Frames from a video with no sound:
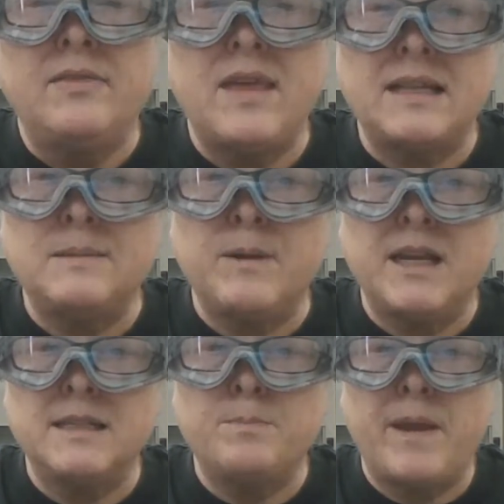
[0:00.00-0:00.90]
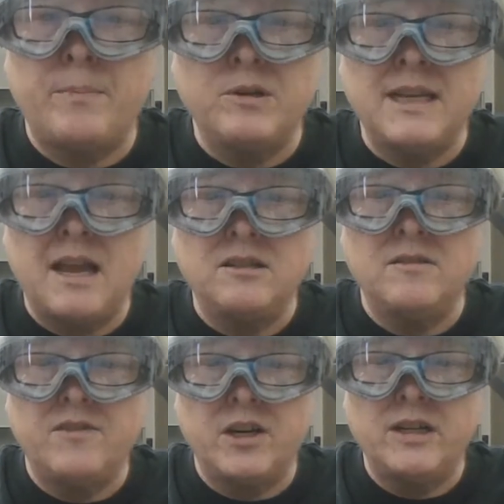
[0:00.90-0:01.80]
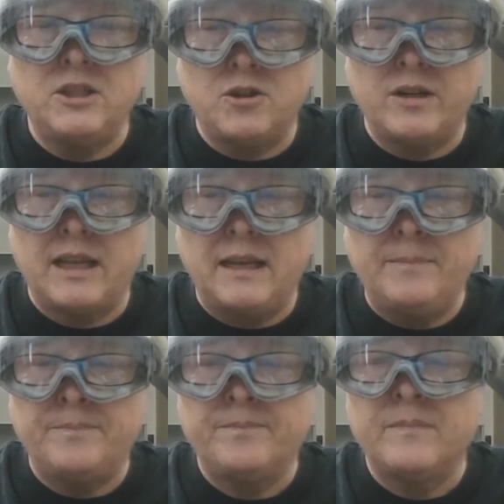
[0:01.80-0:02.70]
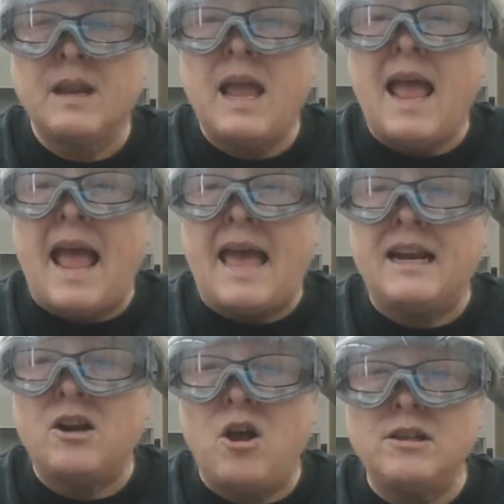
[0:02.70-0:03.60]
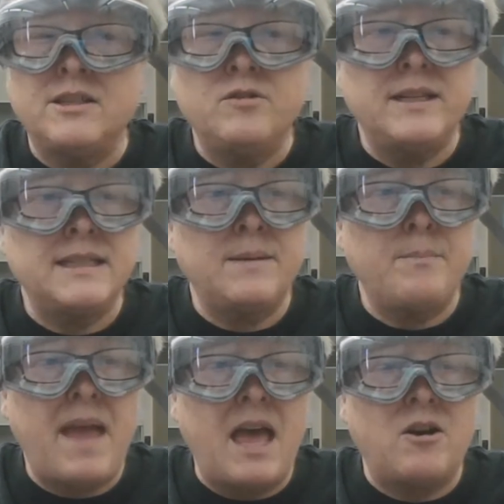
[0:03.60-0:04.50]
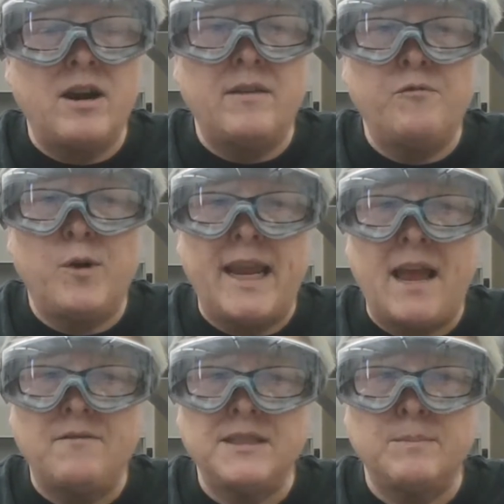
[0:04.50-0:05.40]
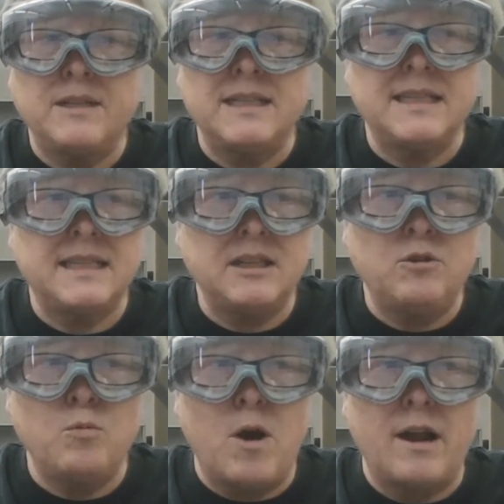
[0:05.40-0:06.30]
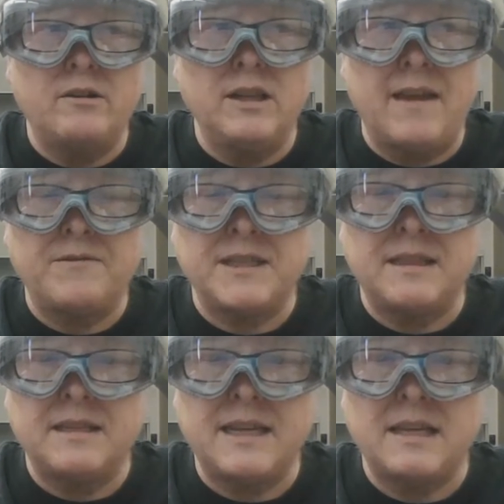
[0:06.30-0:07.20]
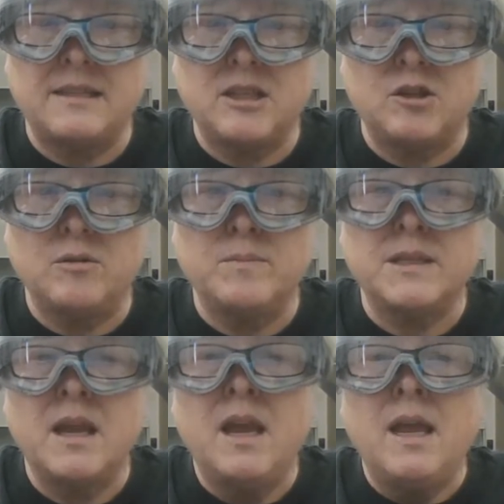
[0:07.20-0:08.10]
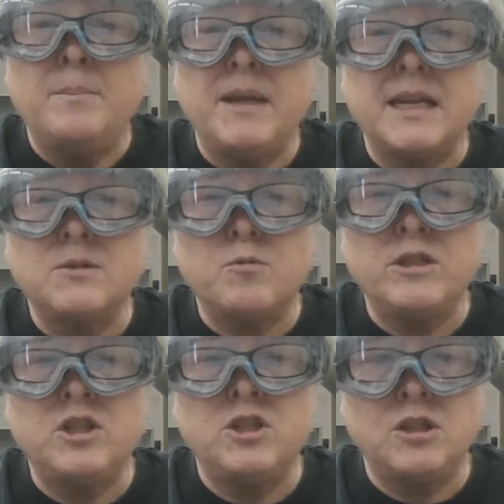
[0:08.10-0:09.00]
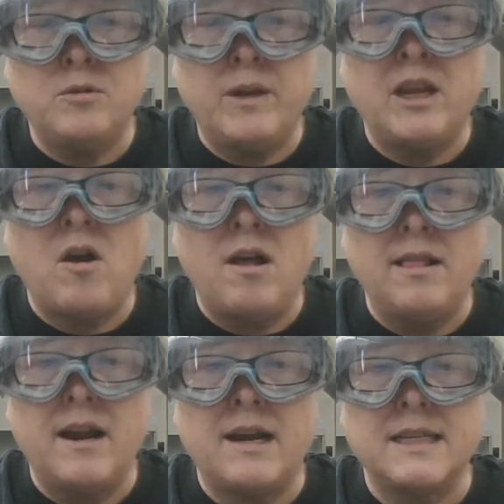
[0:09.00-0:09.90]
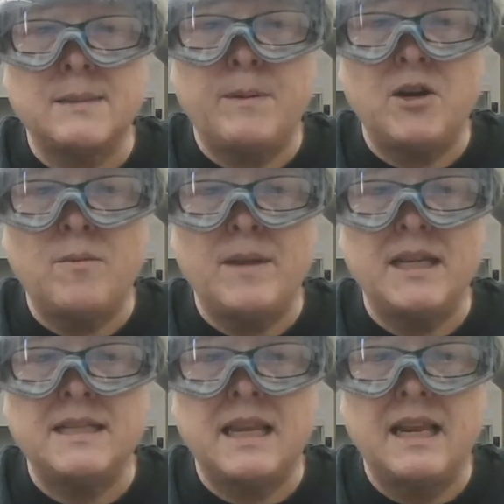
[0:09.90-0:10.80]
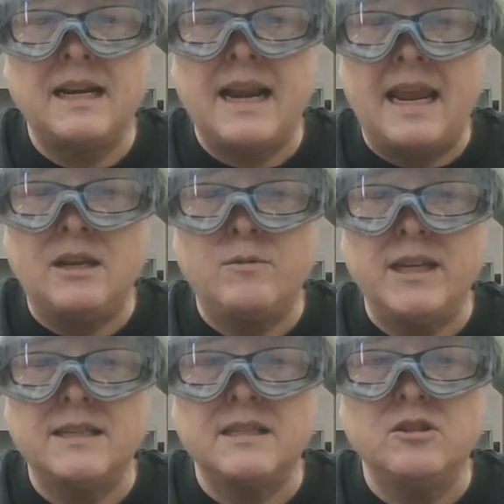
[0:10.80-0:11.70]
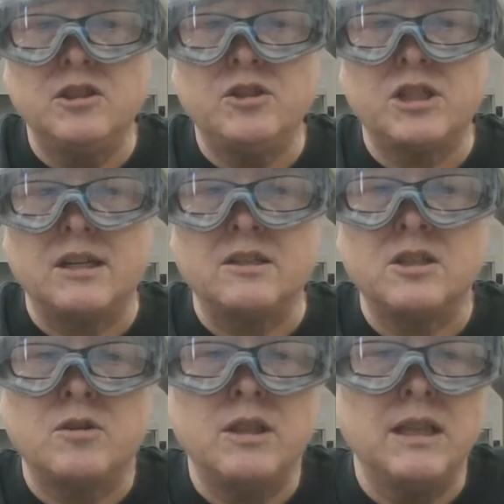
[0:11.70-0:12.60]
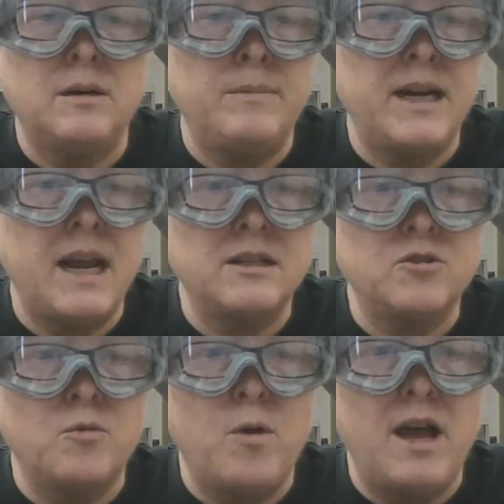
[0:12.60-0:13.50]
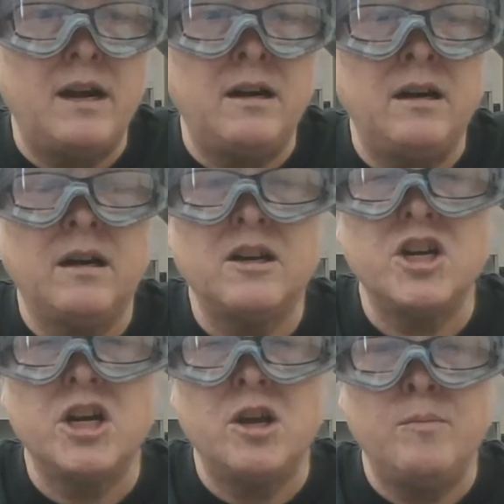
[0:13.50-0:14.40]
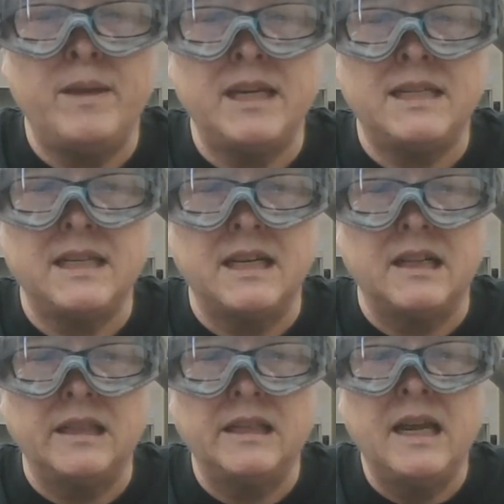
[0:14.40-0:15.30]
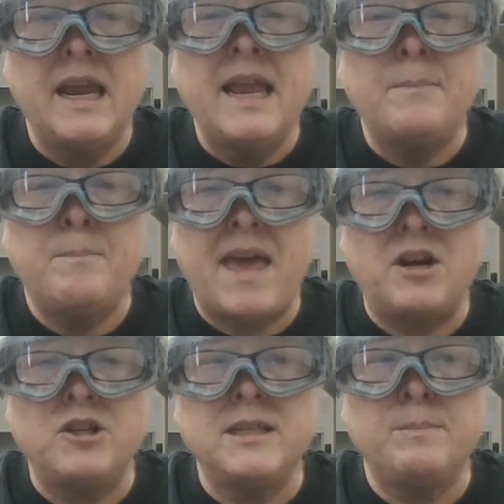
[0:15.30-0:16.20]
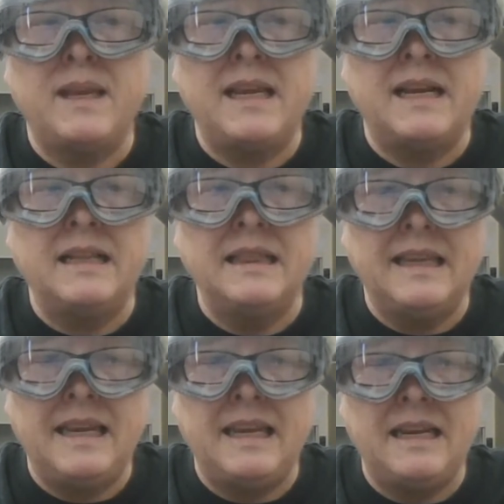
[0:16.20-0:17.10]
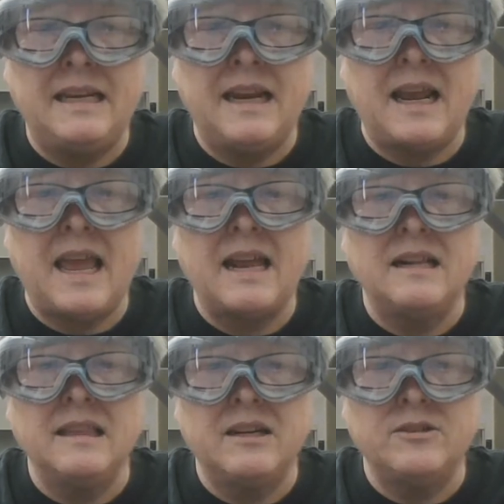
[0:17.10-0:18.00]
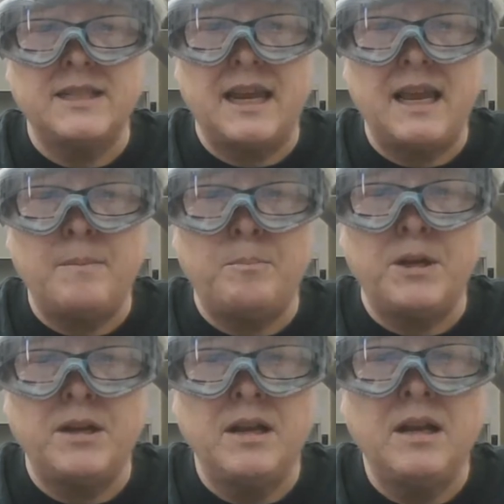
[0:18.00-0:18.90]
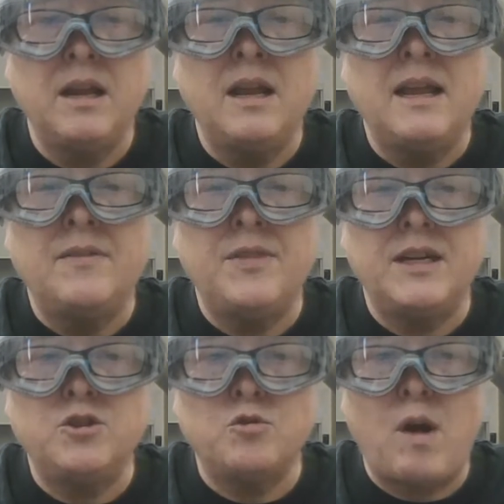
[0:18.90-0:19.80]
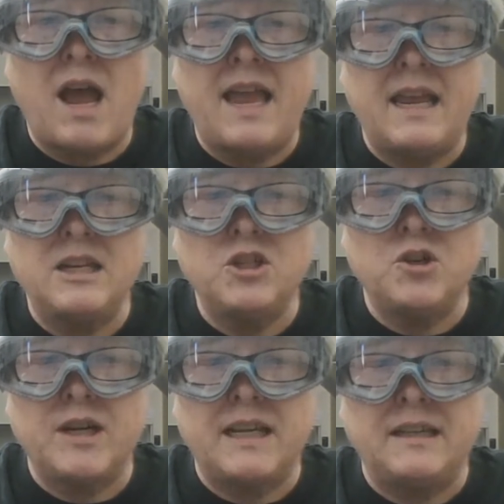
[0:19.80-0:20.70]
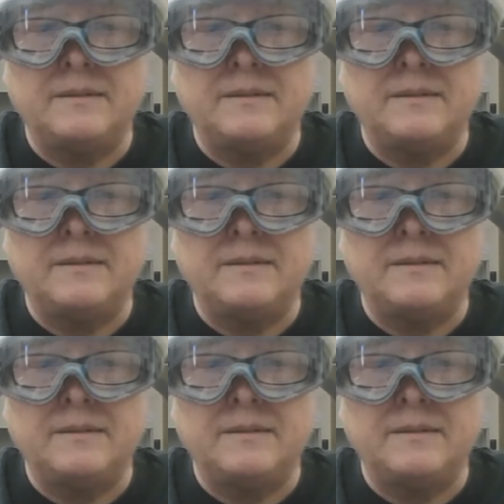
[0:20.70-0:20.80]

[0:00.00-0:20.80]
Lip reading: That's because paper towels are very dirty. And it also doesn't matter if we have some distilled water left in the test tubes, because we're doing all our experiments in an aqueous solution. So a little bit extra water, no big deal. Better to be clean and a little damp than dry and dirty.